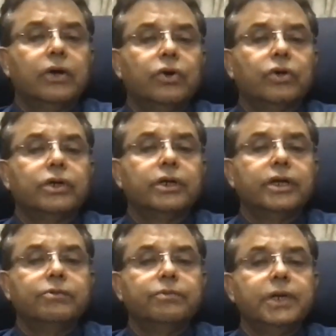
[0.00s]
Dr.
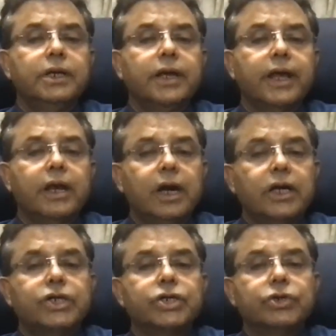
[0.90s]
Natmal
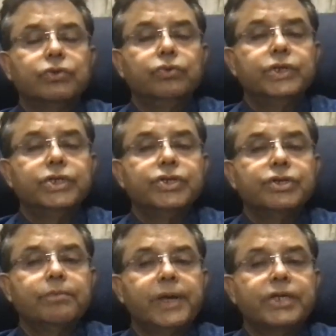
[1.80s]
Kailash, which is
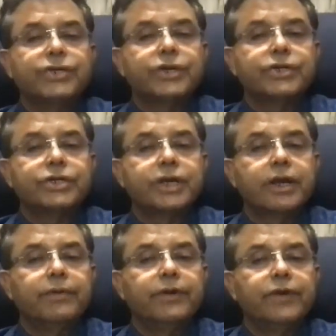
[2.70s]
the best and
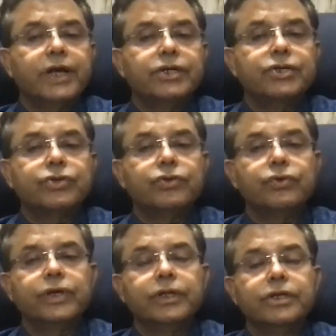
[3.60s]
safe device
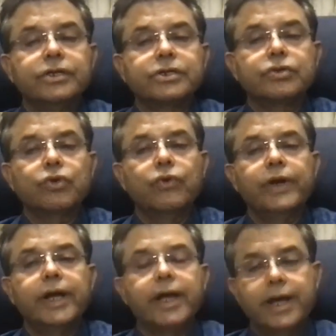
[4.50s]
during this
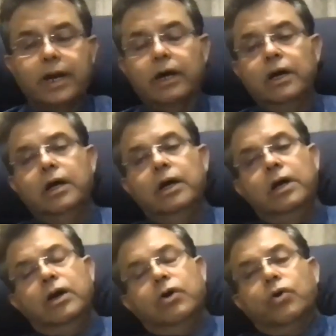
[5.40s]
COVID era?
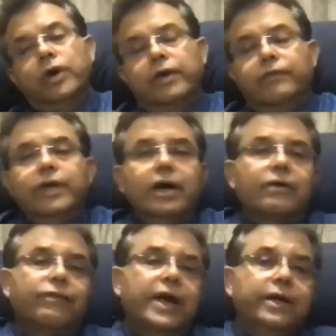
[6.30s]
Okay, we are
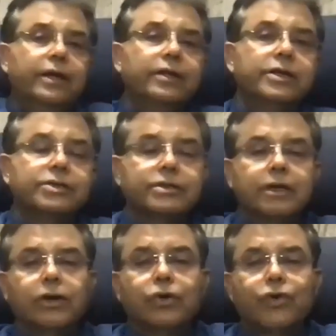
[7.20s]
fighting this
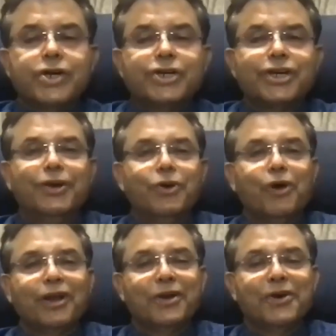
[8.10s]
question
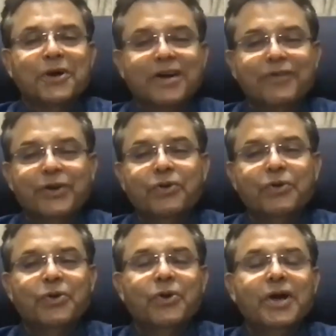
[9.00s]
all along, and we
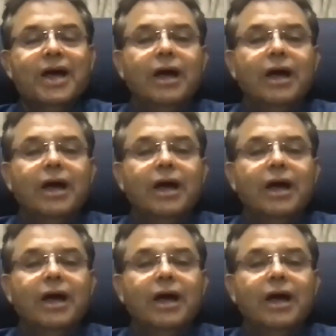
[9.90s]
don't know.